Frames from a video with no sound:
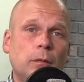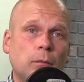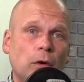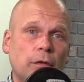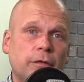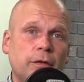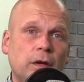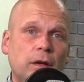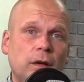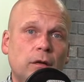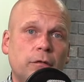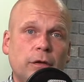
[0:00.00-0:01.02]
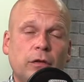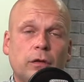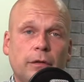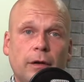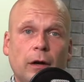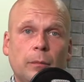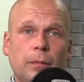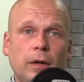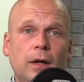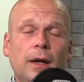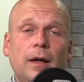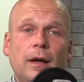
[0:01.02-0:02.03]
and Murphy Physical
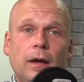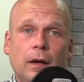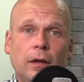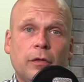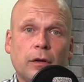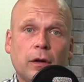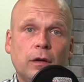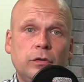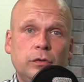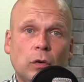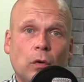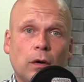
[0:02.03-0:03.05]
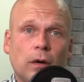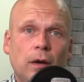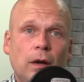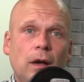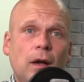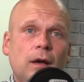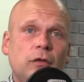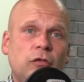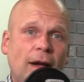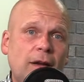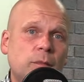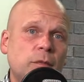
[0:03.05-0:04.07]
Therapy in Ithaca, New York,
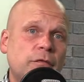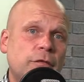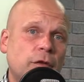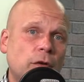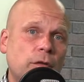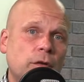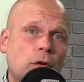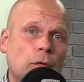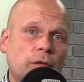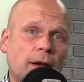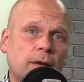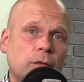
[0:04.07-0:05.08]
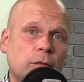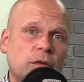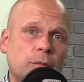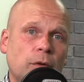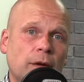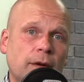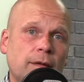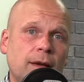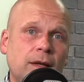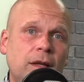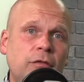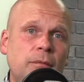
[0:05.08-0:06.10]
Jasmine further goes on to explain
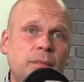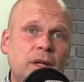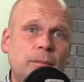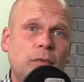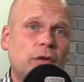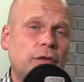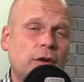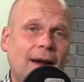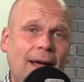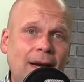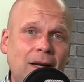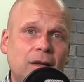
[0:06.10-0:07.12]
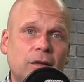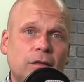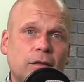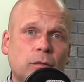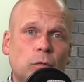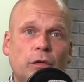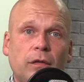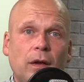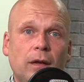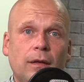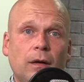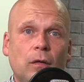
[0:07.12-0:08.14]
that even people in their 80s will
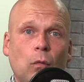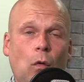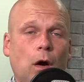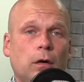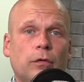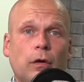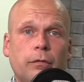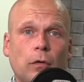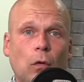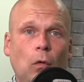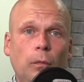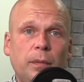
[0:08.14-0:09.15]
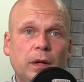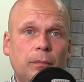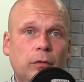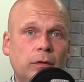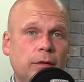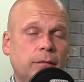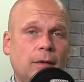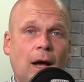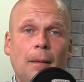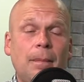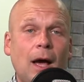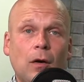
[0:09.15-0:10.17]
say that walkers are for old people and
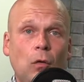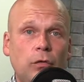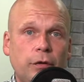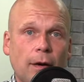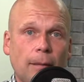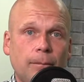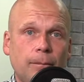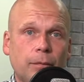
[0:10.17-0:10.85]
I'm not old yet.